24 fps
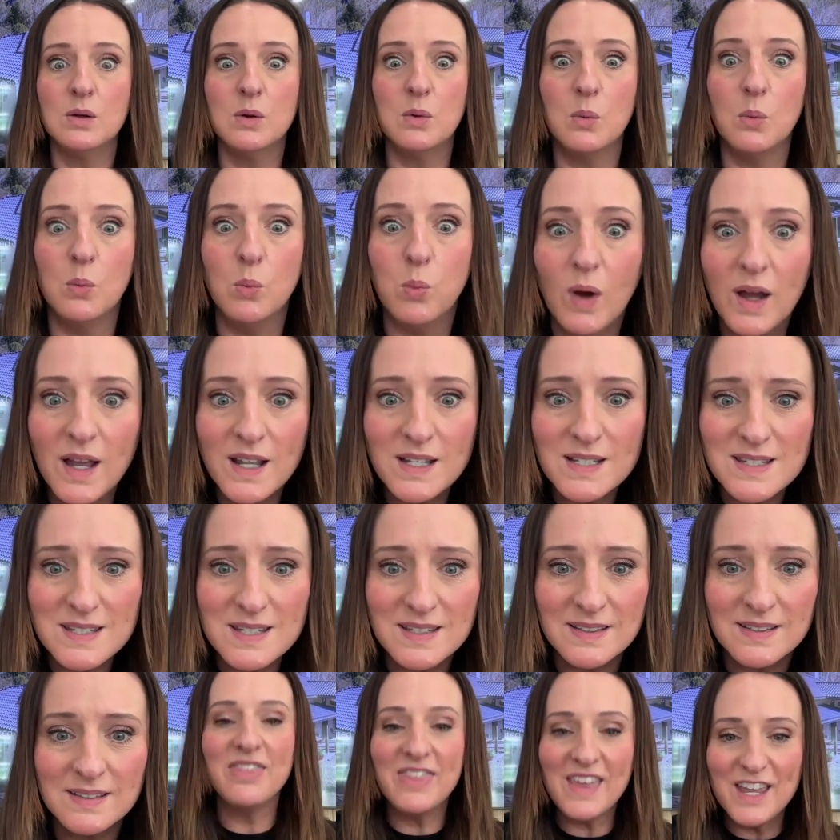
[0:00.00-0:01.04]

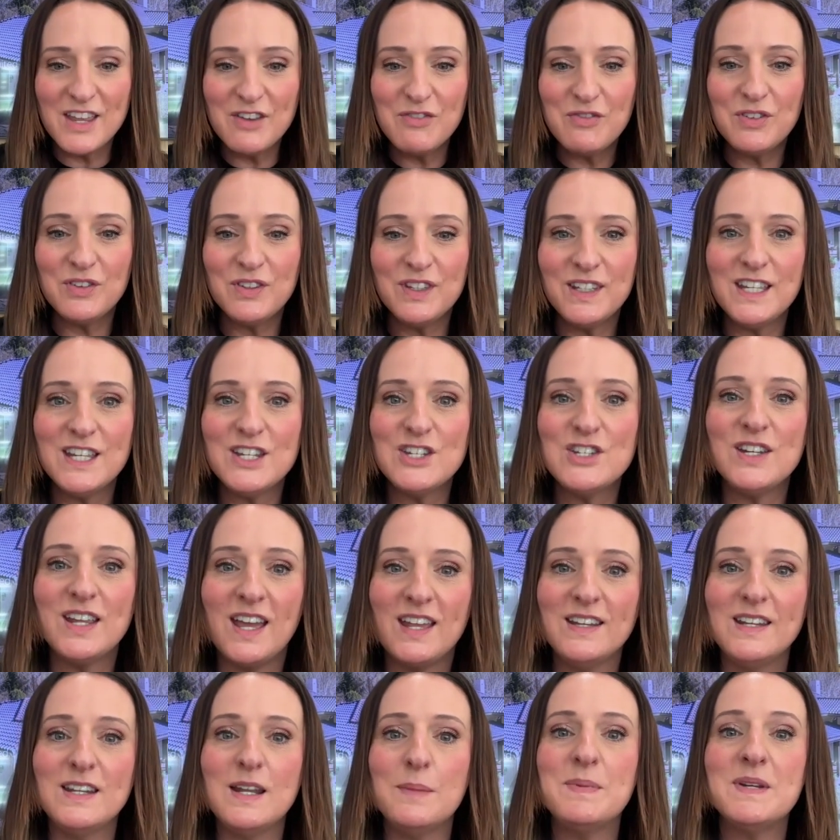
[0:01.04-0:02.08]
What? Thankfully, she
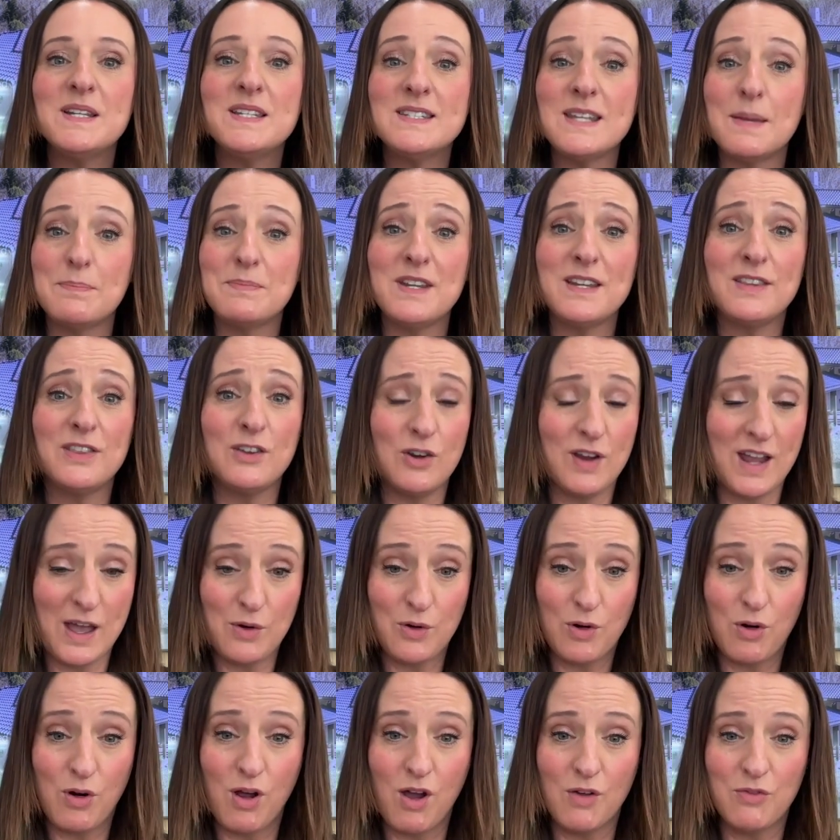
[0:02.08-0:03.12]
ended up accepting their
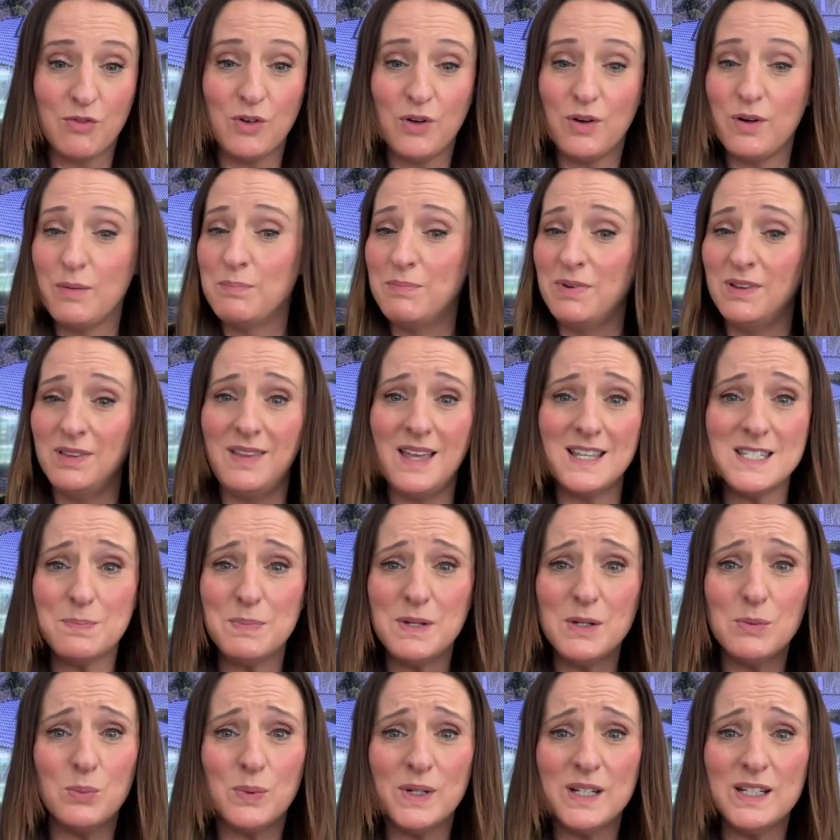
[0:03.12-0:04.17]
counteroffer. But let's
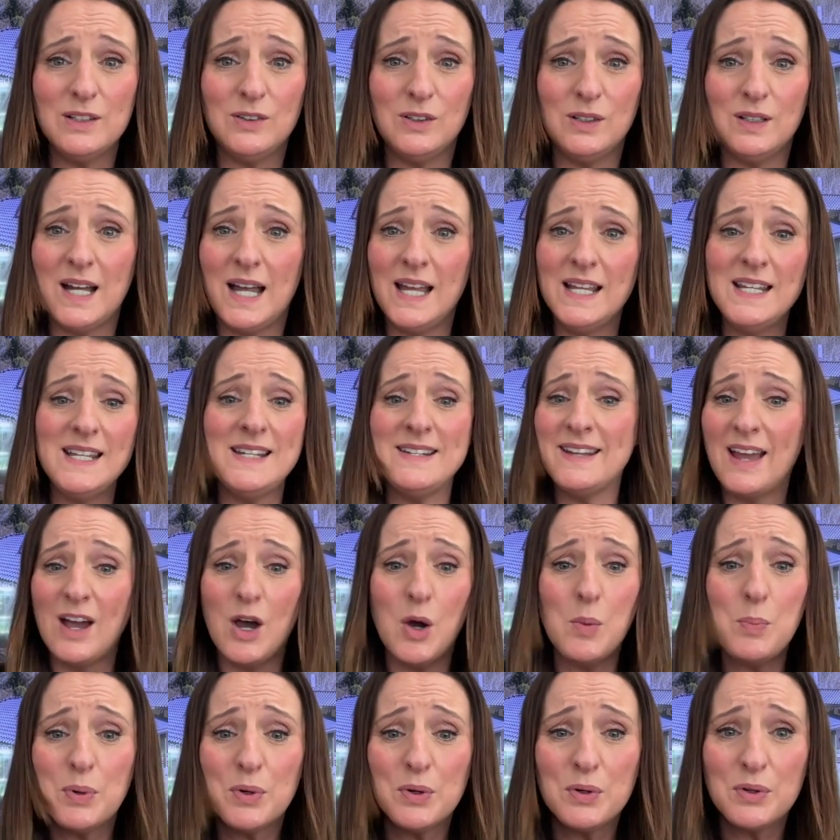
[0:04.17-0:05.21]
be real, I didn't
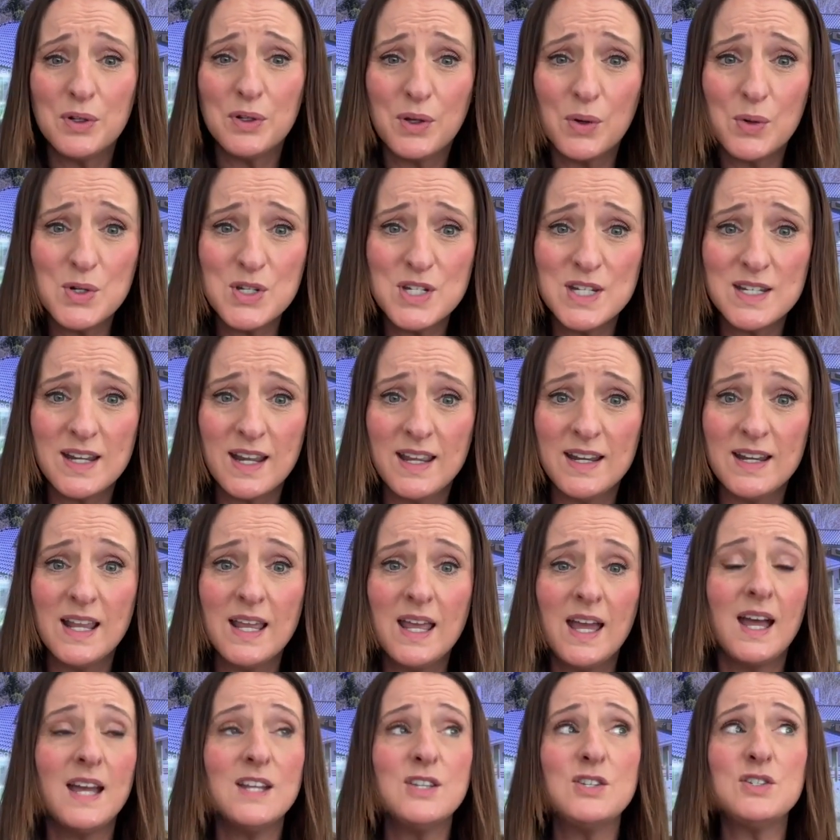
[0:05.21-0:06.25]
help her negotiate.
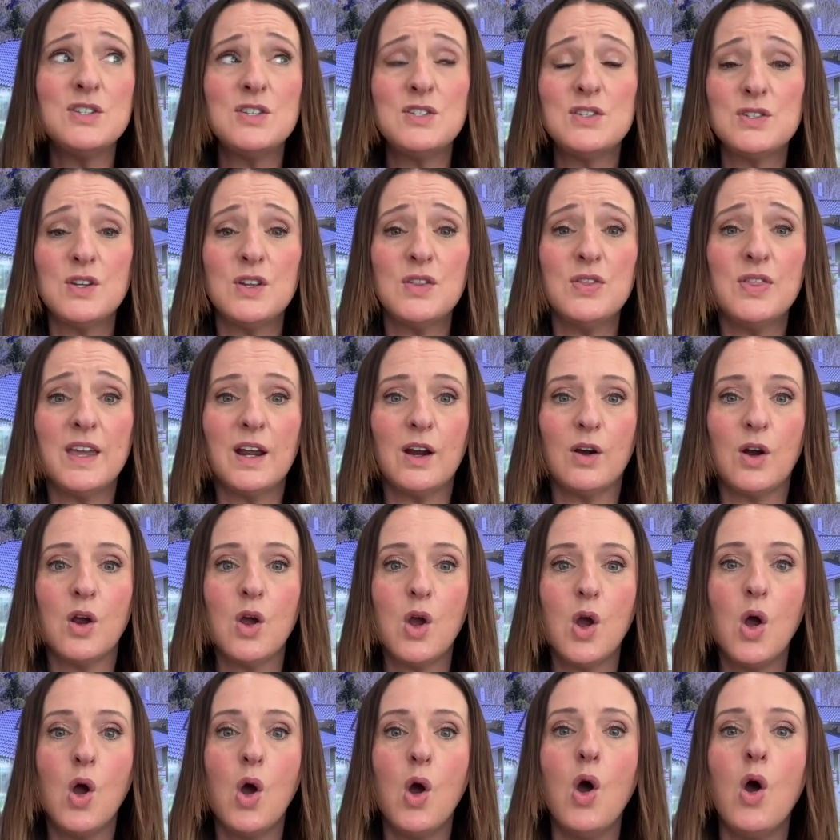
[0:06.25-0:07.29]
I just stood there,
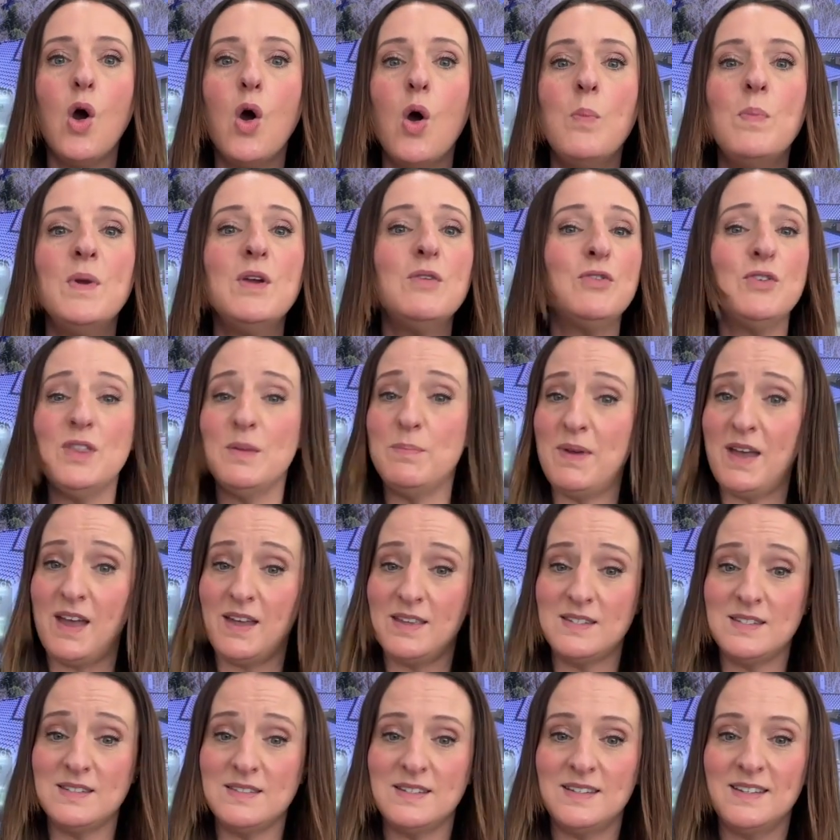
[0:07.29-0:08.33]
hoping for the
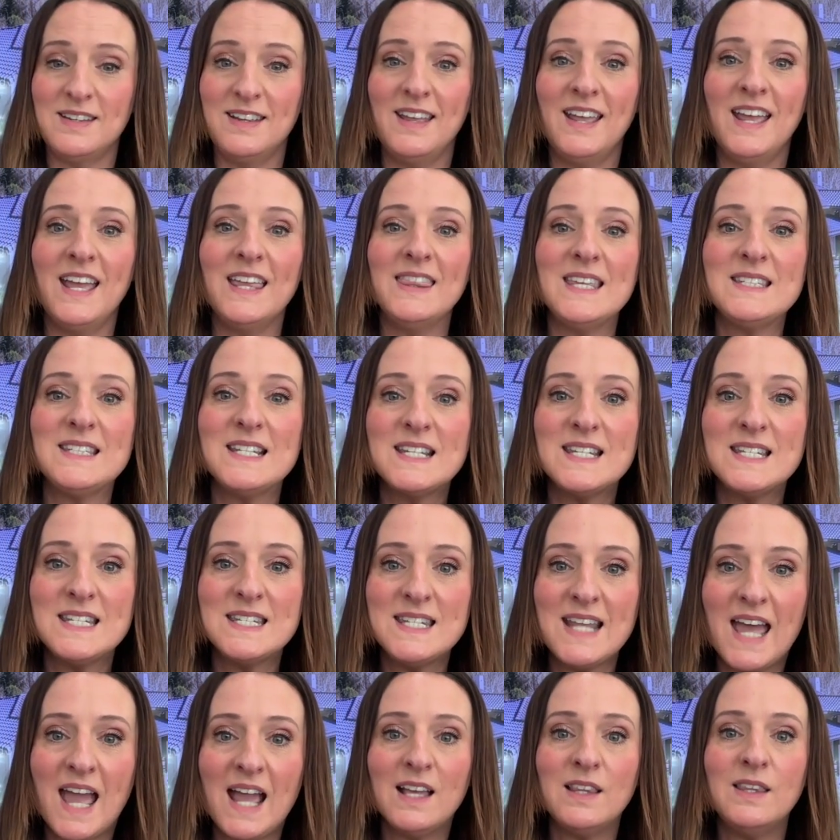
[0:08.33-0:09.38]
best. And that's
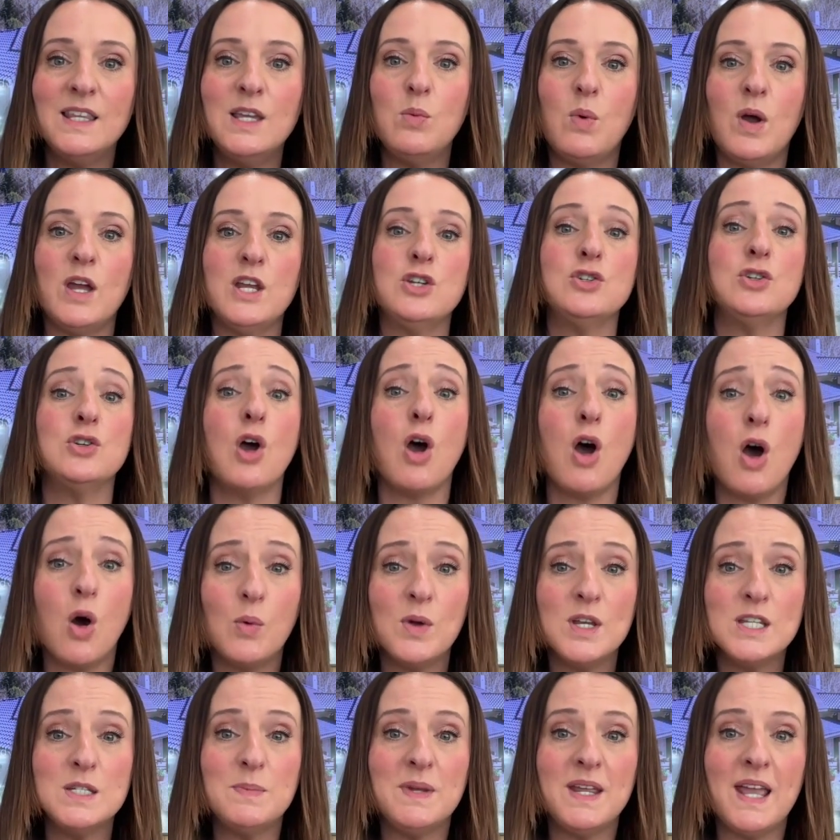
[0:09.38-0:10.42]
exactly why you should
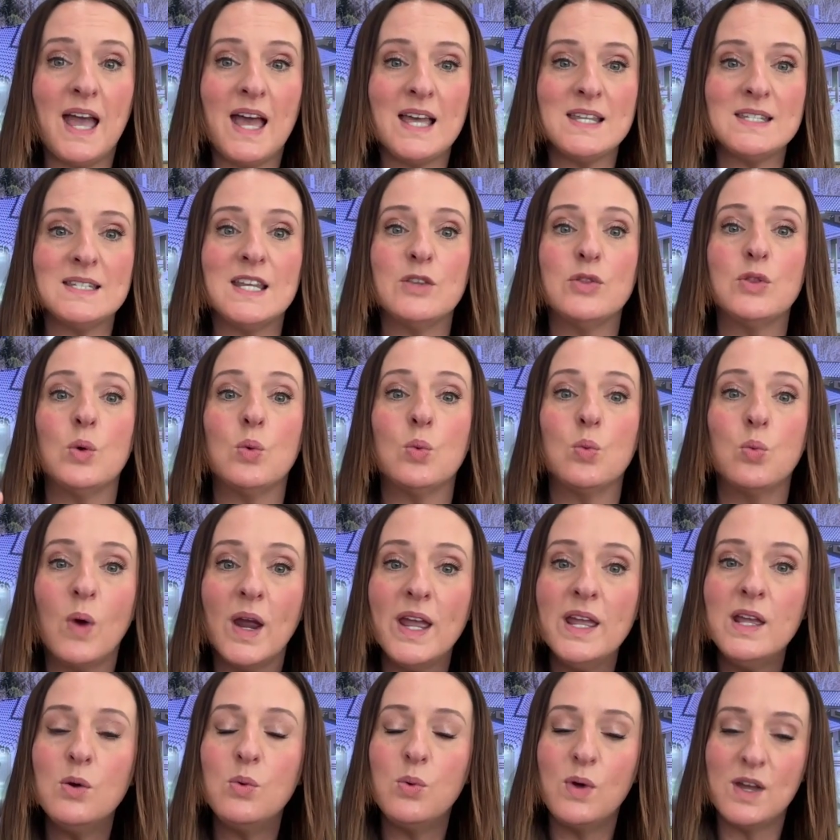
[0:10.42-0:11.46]
always be asking the
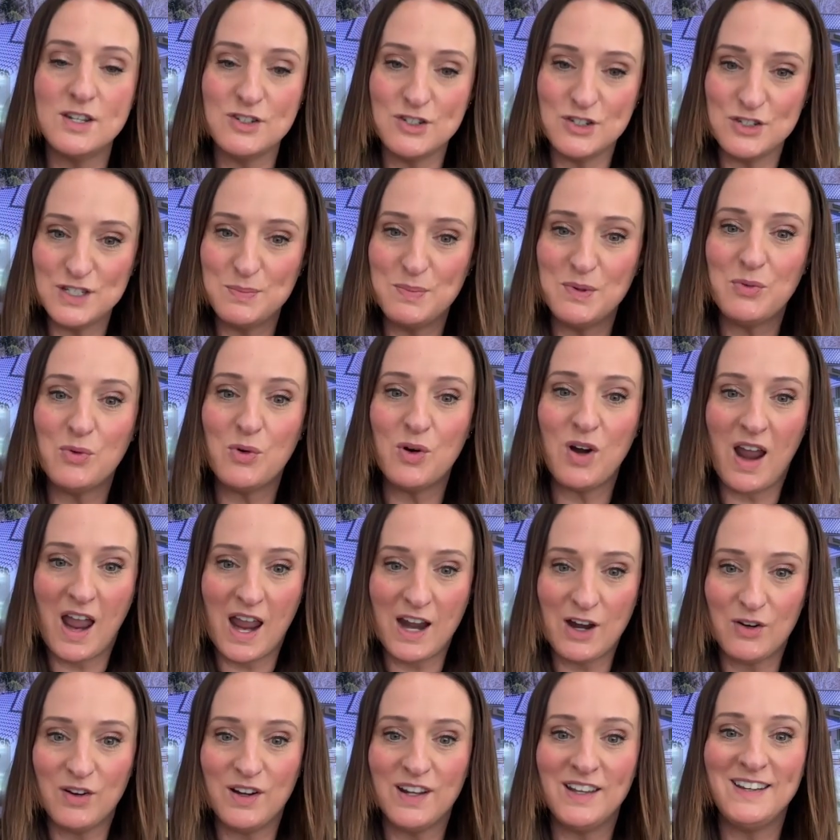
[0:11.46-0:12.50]
right questions before
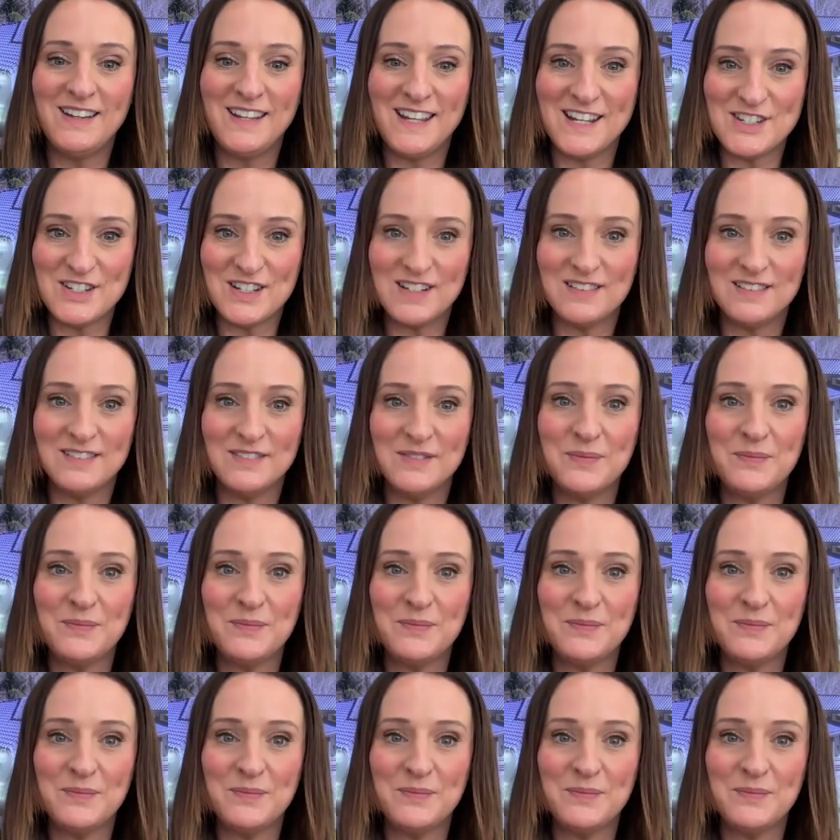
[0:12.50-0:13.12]
hiring an agent.